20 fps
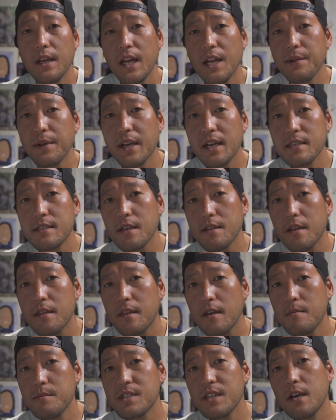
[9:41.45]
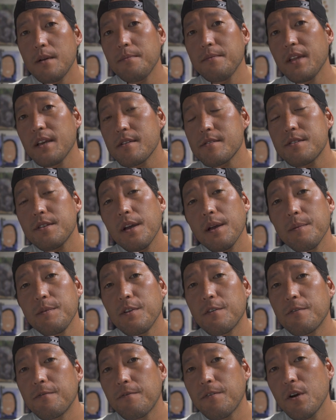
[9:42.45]
Hey, you guys, hit the thumbs up. Next time your
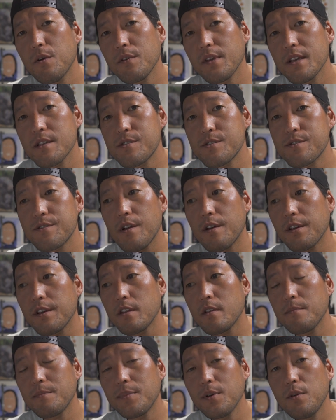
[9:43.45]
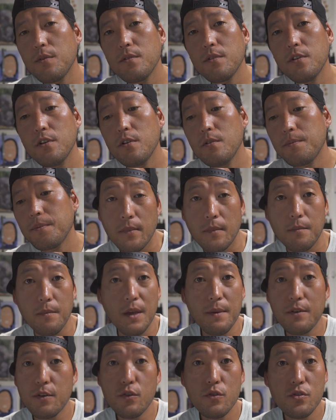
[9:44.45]
phone gets stuck in the boot loop,
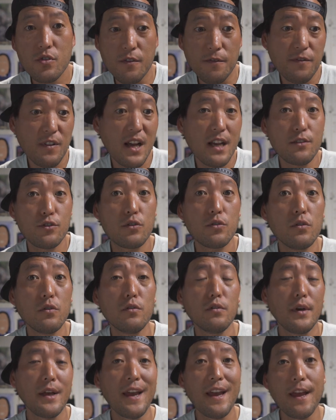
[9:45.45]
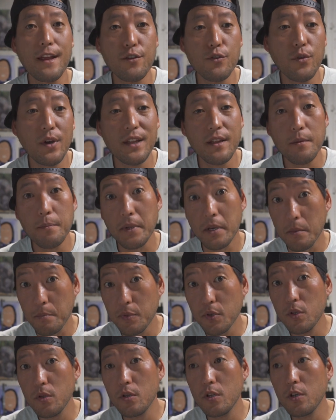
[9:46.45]
maybe you use the flash tool and you end up in a
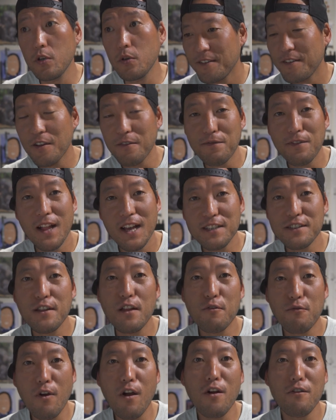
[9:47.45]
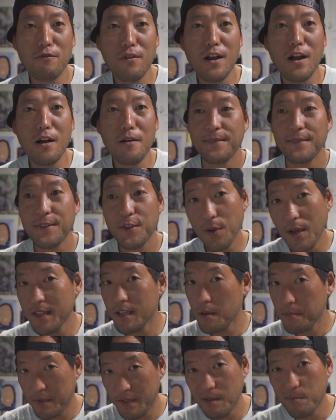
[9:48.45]
boot loop. You flash the wrong ROM, you end
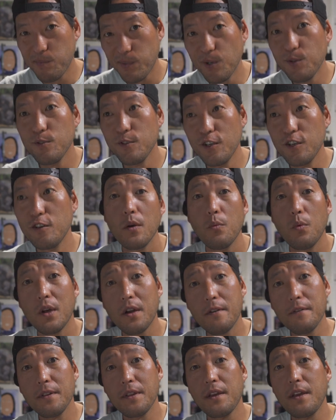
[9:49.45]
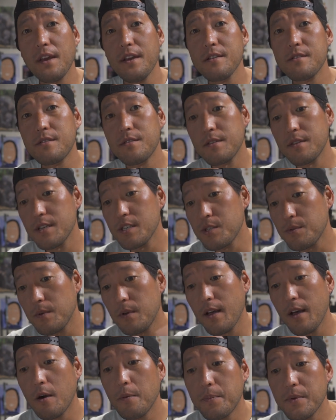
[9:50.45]
up in a boot loop. Whatever the case, this will
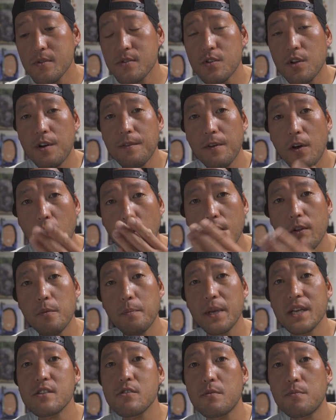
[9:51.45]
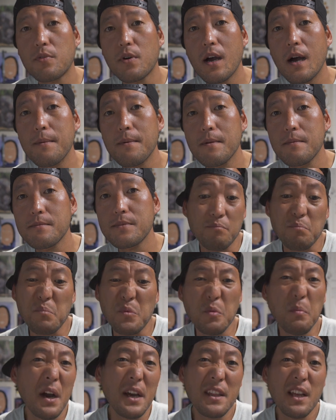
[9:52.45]
help you solve all your Pixel problems. You
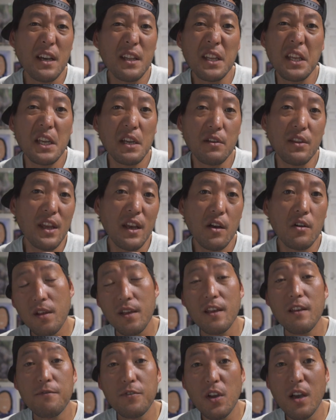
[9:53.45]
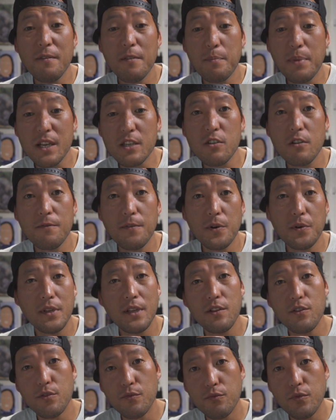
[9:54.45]
might not need it now. If you have a Pixel phone and
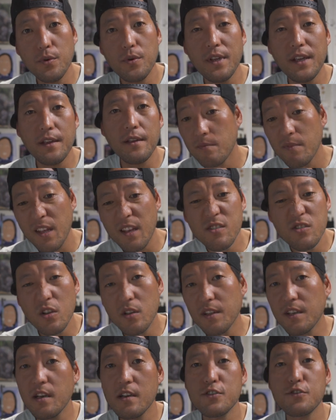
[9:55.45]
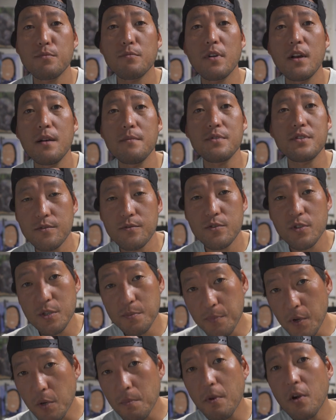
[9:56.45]
you're rooting, installing custom ROMs, just
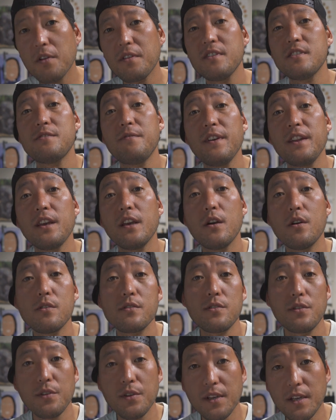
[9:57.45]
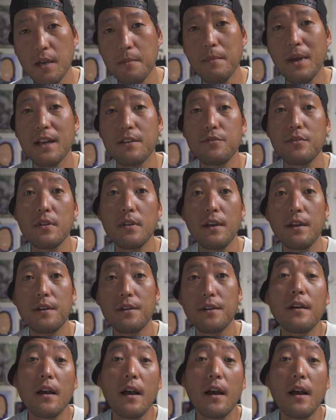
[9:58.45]
bookmark this video so you can come back to it later.